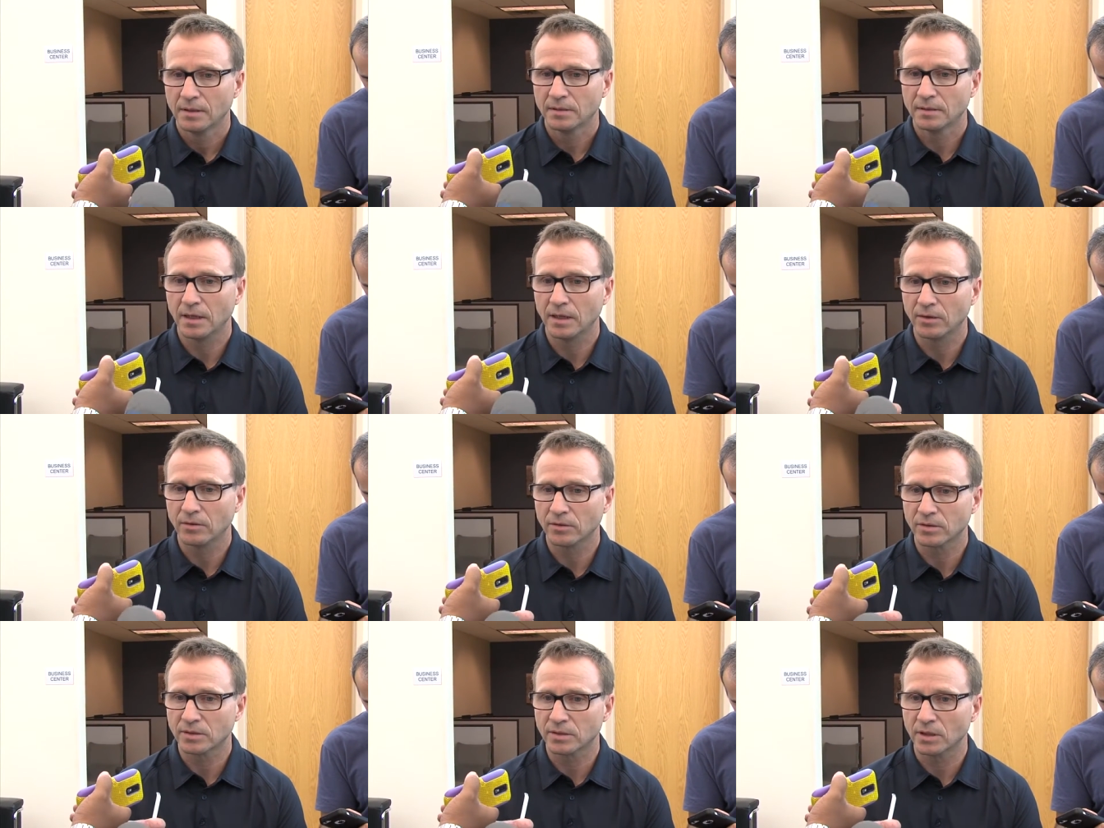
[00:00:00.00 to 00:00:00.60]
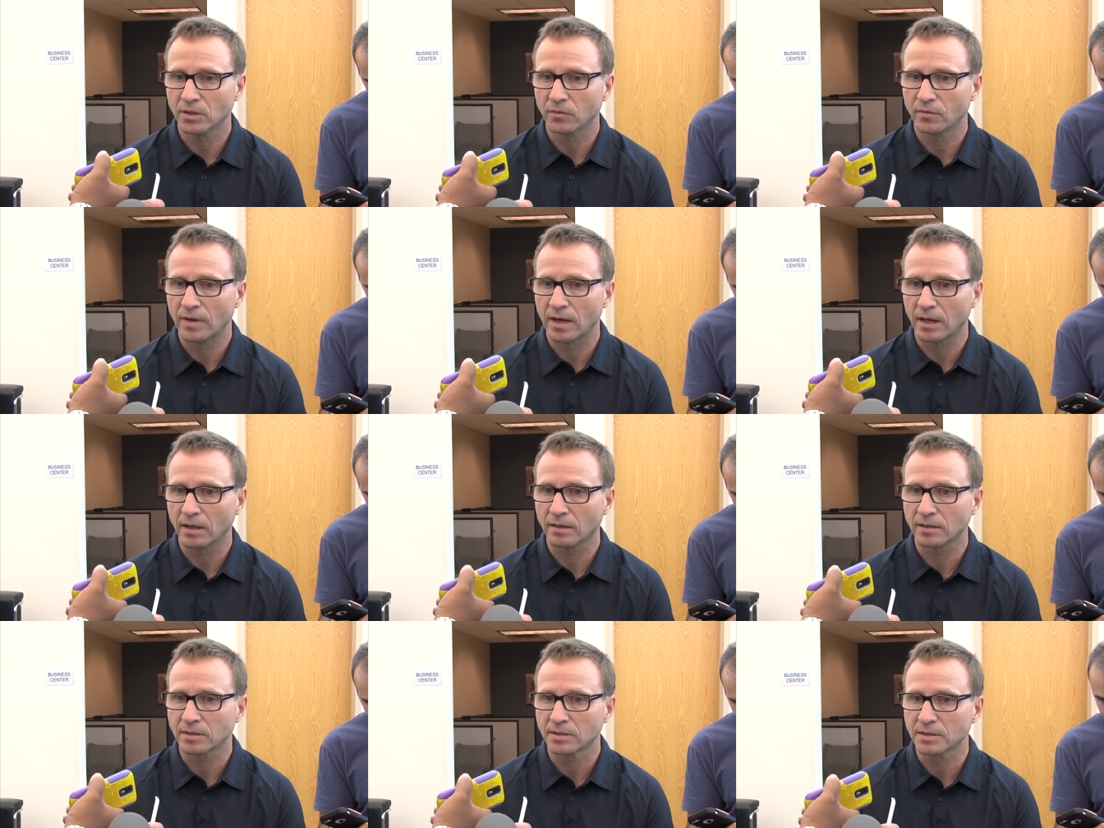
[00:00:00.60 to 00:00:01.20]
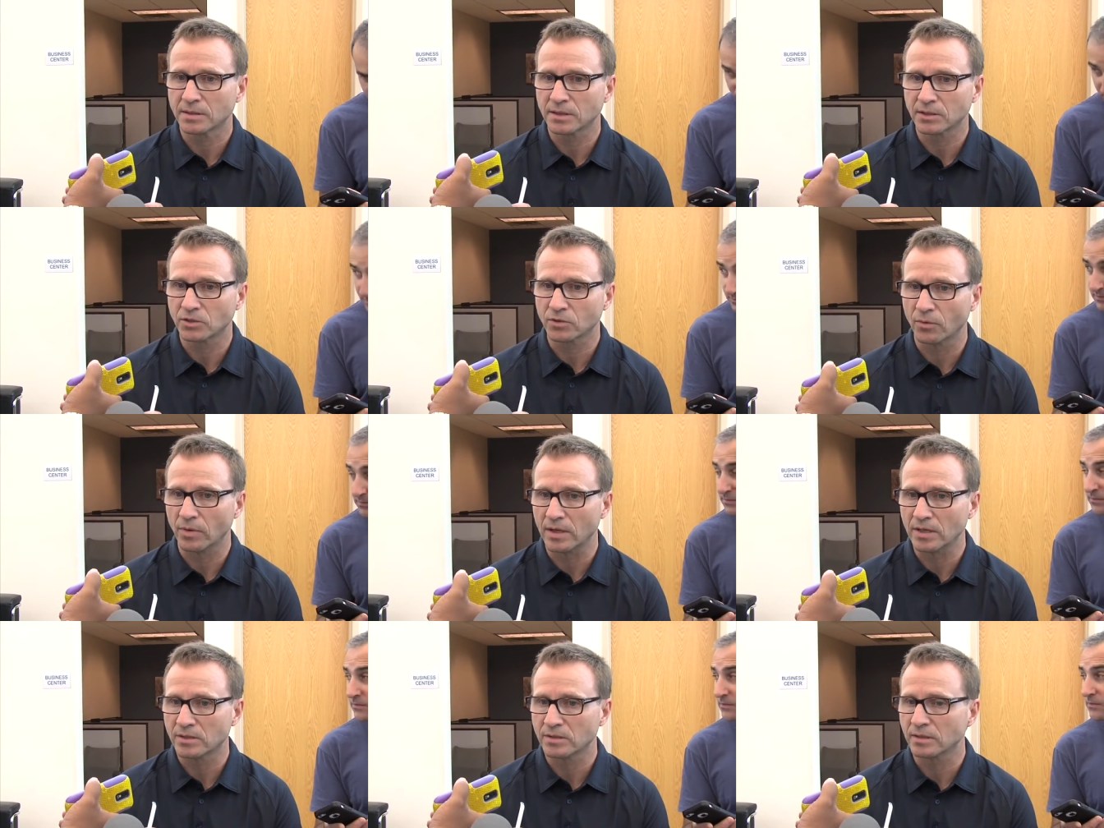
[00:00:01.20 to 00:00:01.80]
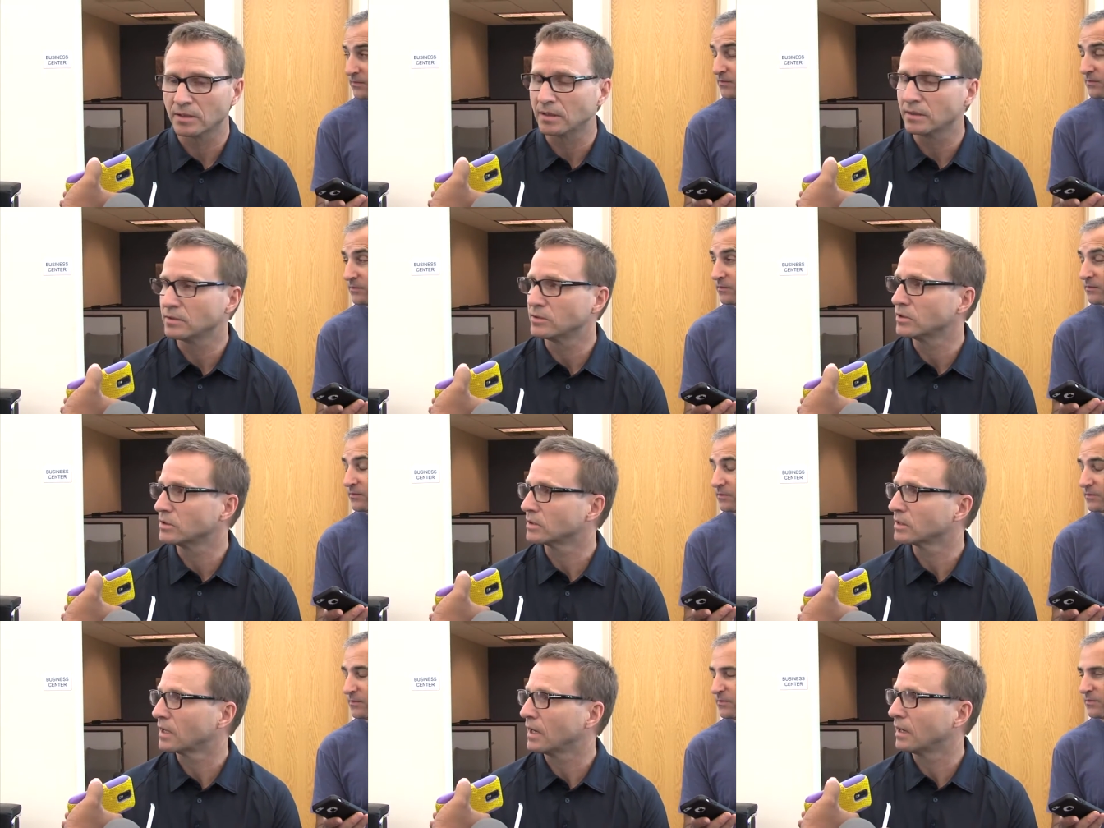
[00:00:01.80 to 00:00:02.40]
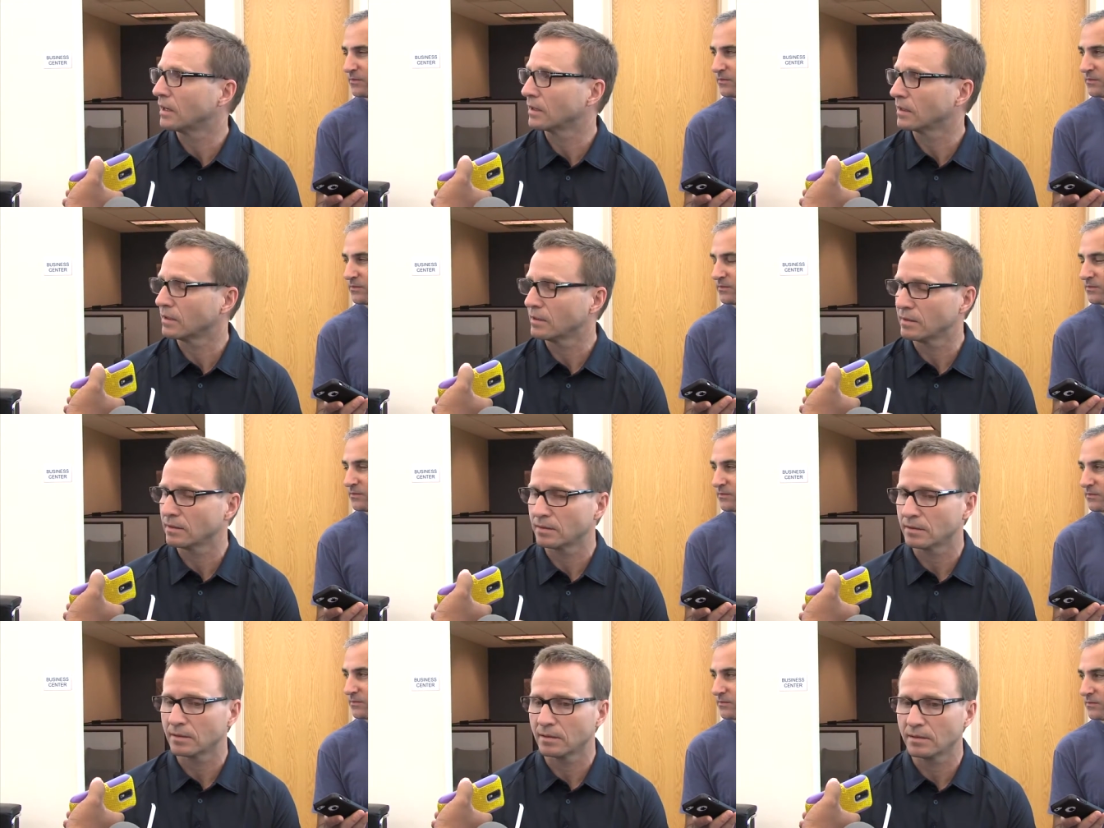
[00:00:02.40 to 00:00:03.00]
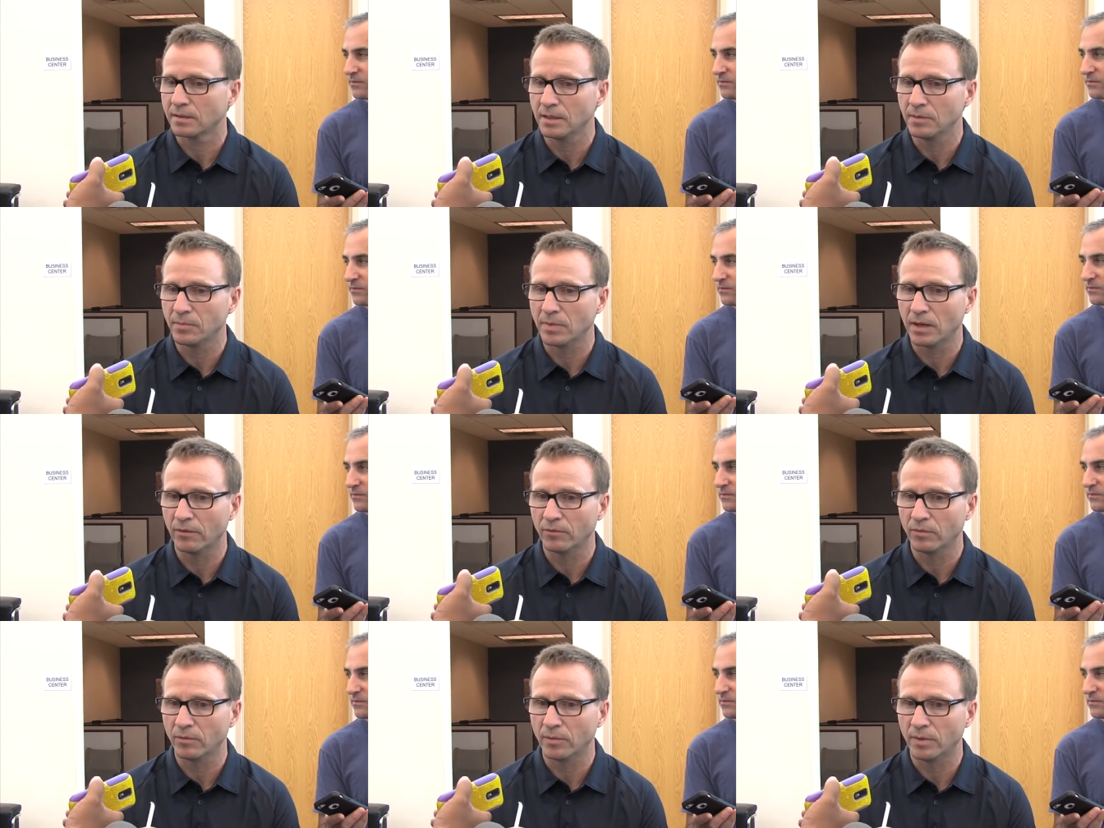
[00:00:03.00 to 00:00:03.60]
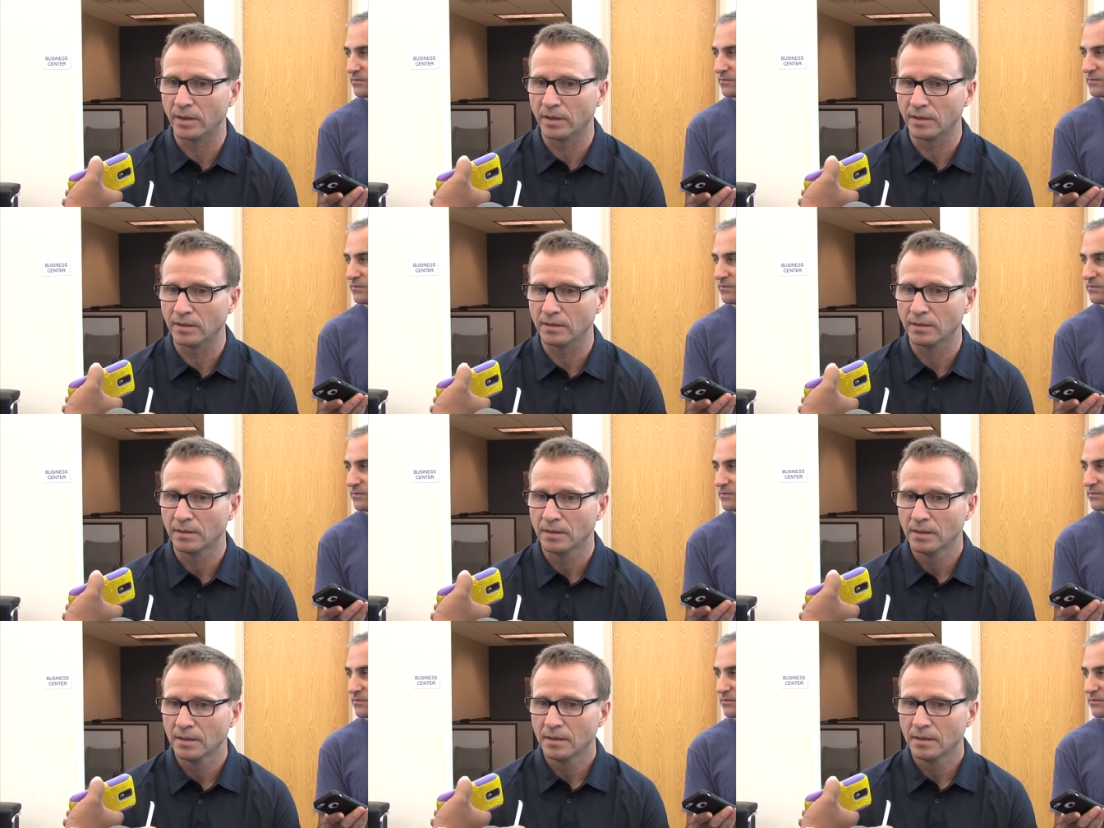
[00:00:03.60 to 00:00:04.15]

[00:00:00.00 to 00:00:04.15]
take yourself out of the situation and just kind of keep everybody